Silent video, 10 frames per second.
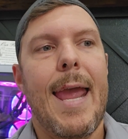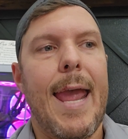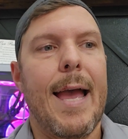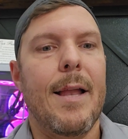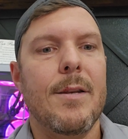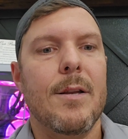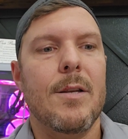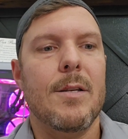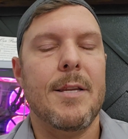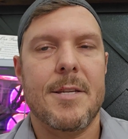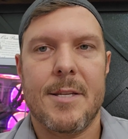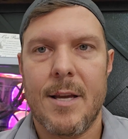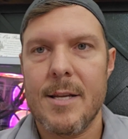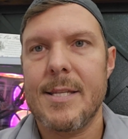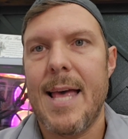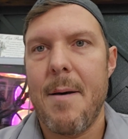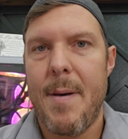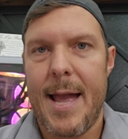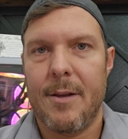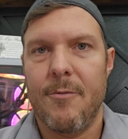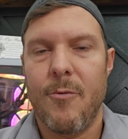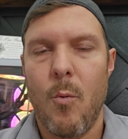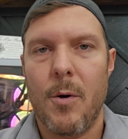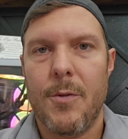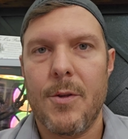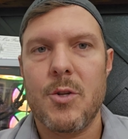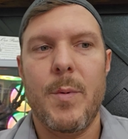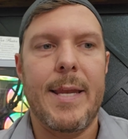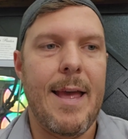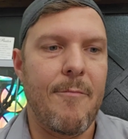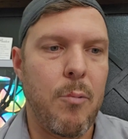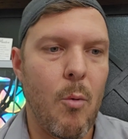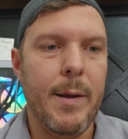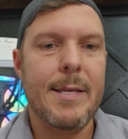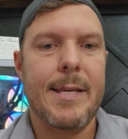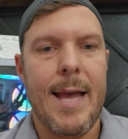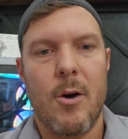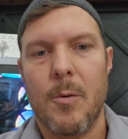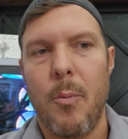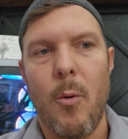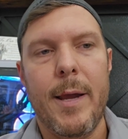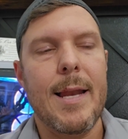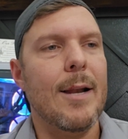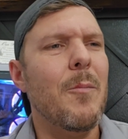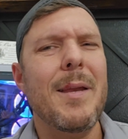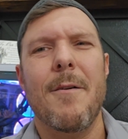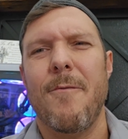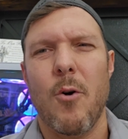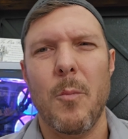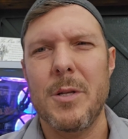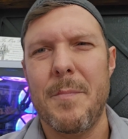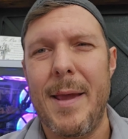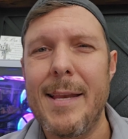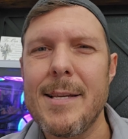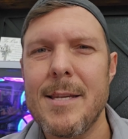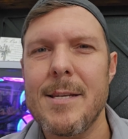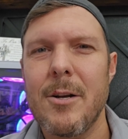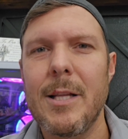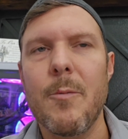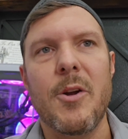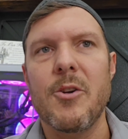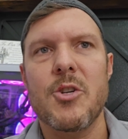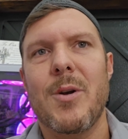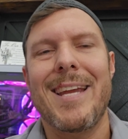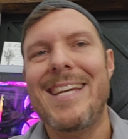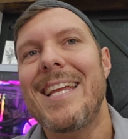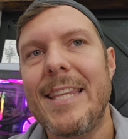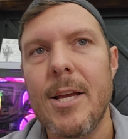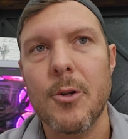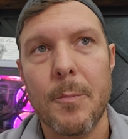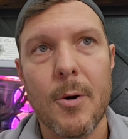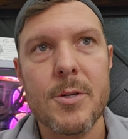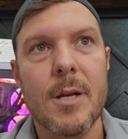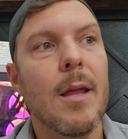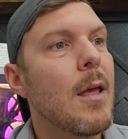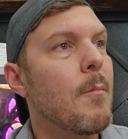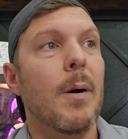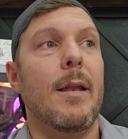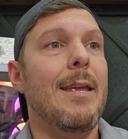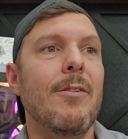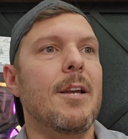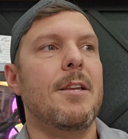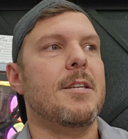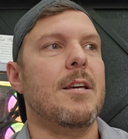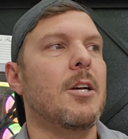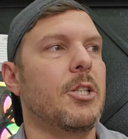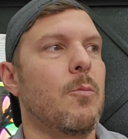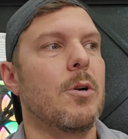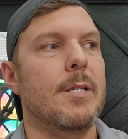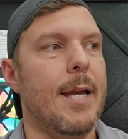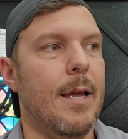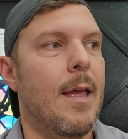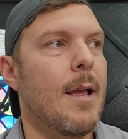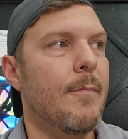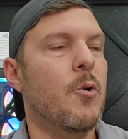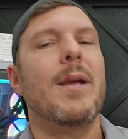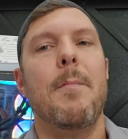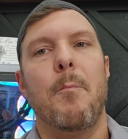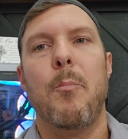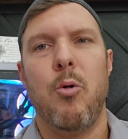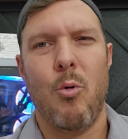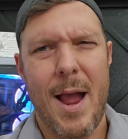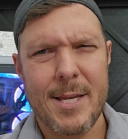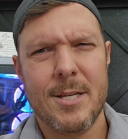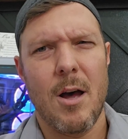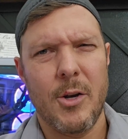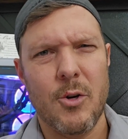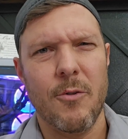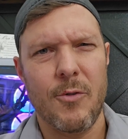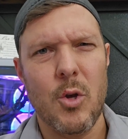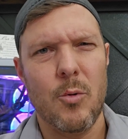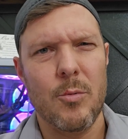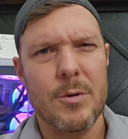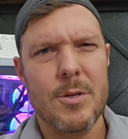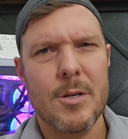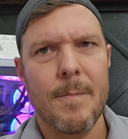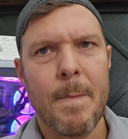and discuss that back and forth so we can have point, counterpoint. I don't mean a formal debate necessarily where you're just trying to get the other person, but even a discussion where it's like you're getting pressed on your views.